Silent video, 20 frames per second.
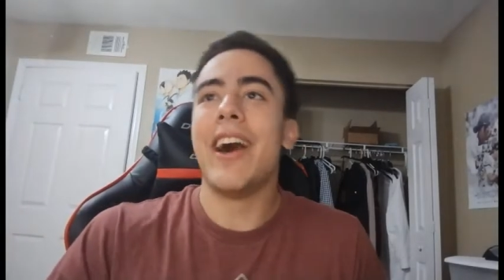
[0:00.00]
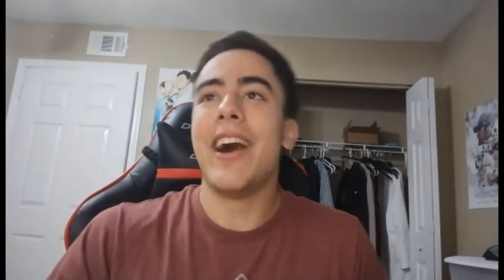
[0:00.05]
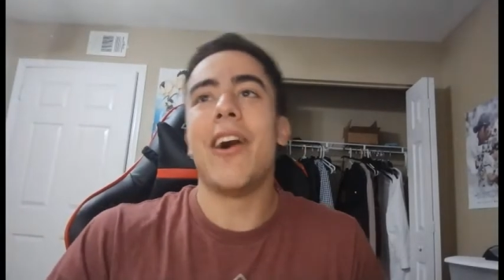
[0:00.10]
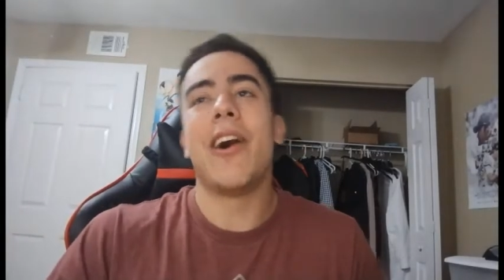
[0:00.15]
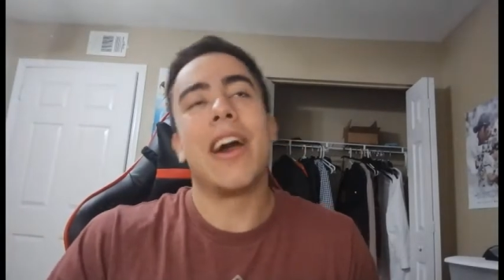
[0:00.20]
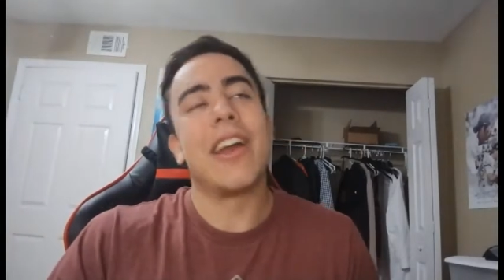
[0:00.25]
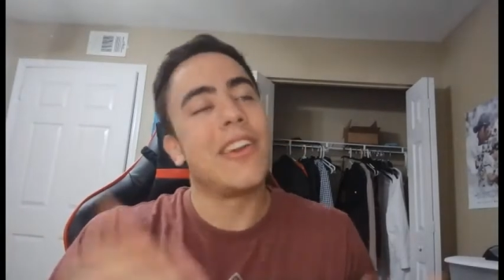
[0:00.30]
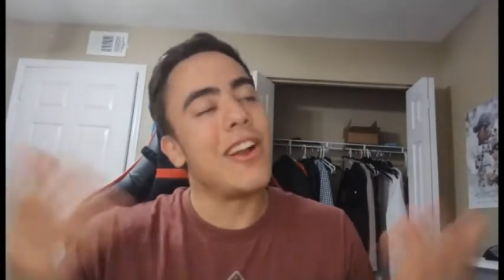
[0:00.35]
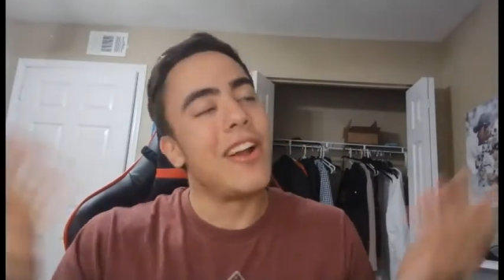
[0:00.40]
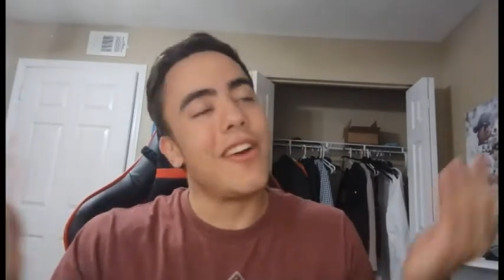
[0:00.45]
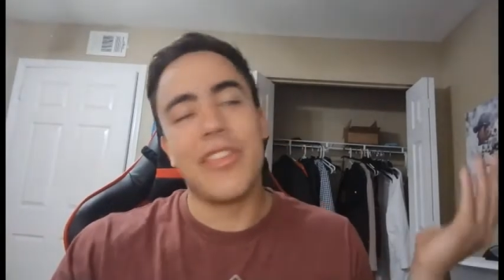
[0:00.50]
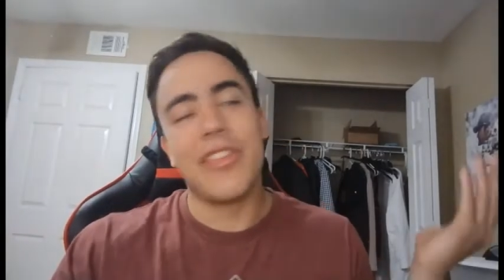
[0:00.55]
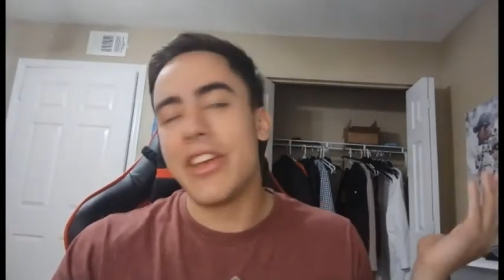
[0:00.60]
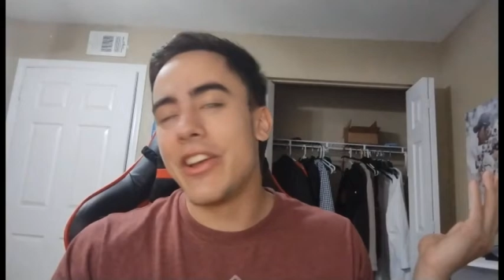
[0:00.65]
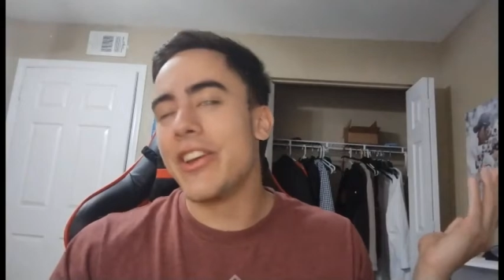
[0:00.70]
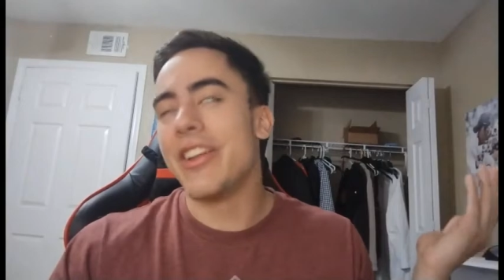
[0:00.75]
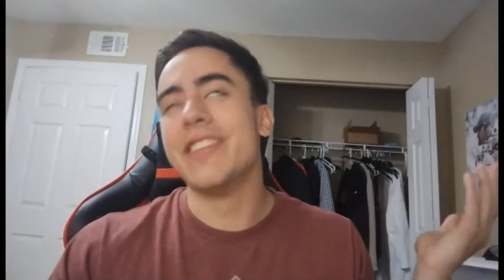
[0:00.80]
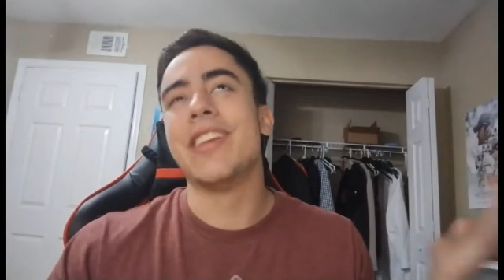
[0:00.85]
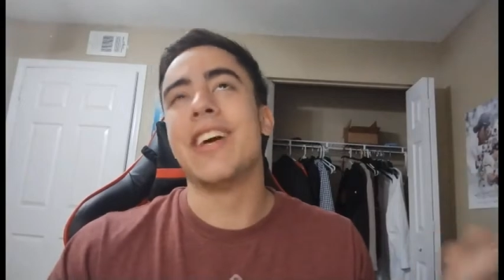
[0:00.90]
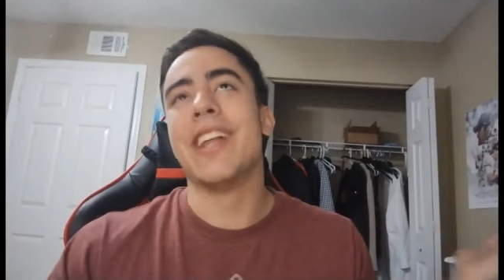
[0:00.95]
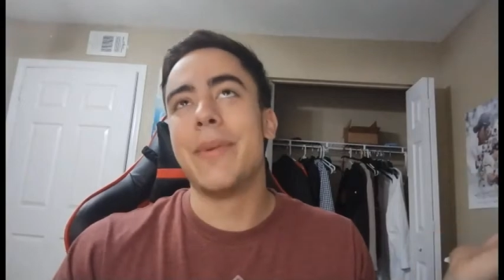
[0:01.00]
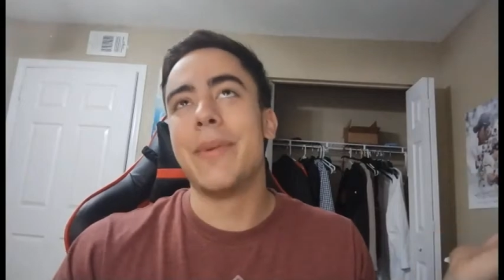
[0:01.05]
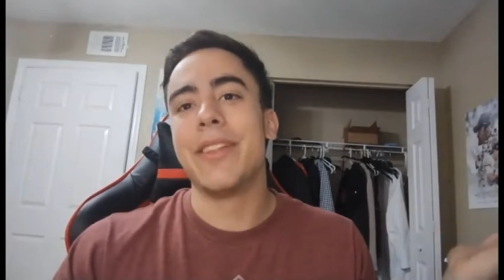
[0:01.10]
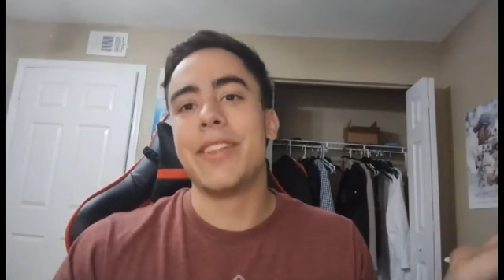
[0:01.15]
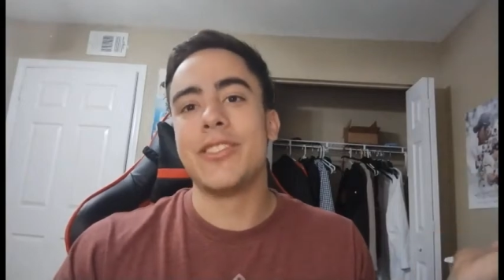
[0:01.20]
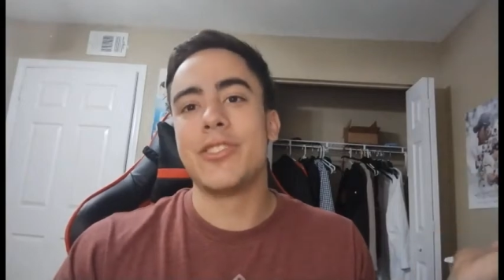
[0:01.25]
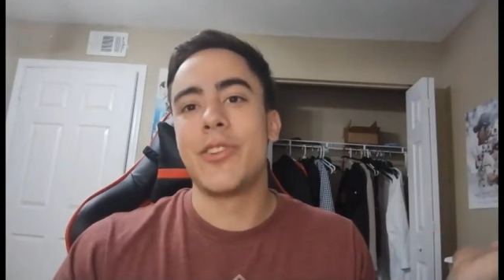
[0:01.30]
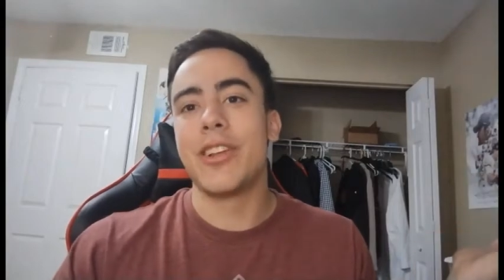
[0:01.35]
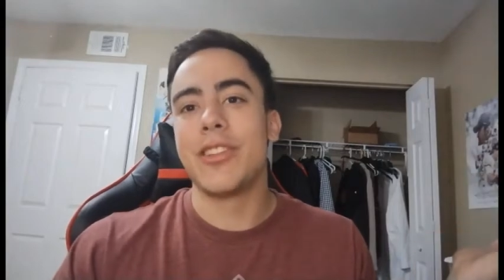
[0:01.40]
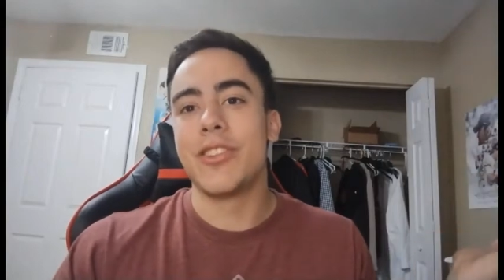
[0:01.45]
I don't know if they could have done a
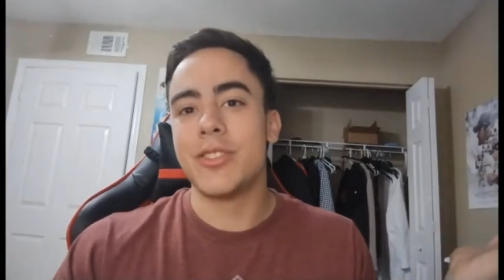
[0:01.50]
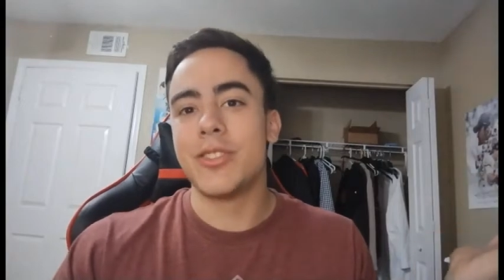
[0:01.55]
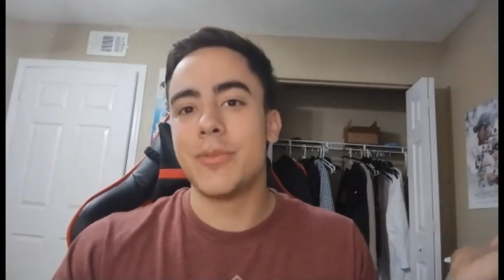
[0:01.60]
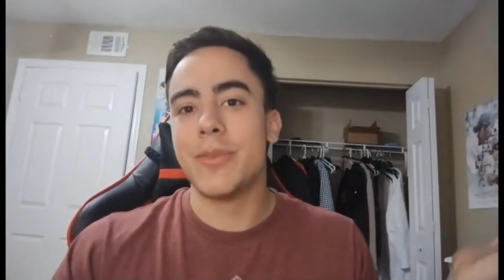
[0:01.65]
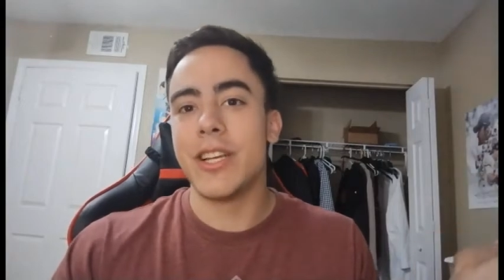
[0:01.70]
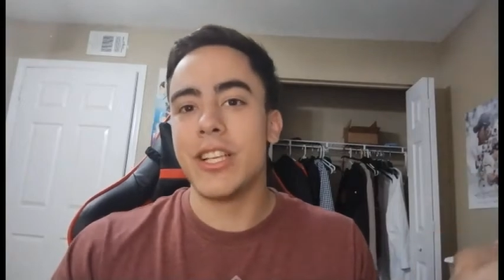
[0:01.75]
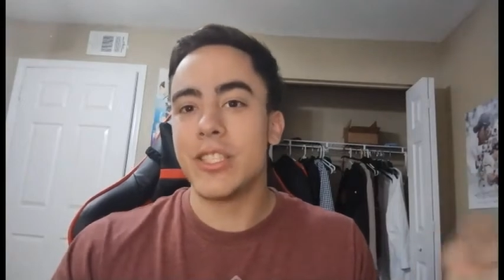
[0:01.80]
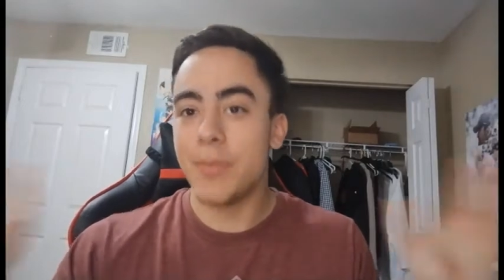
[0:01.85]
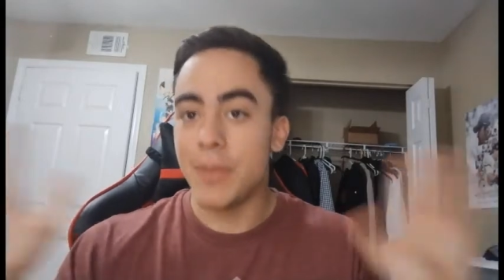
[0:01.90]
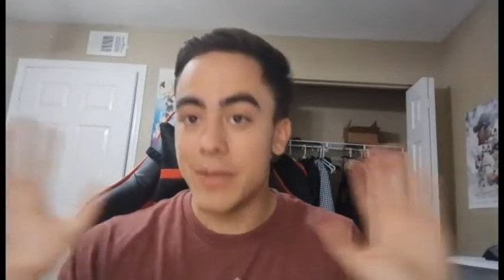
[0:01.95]
better trailer to age,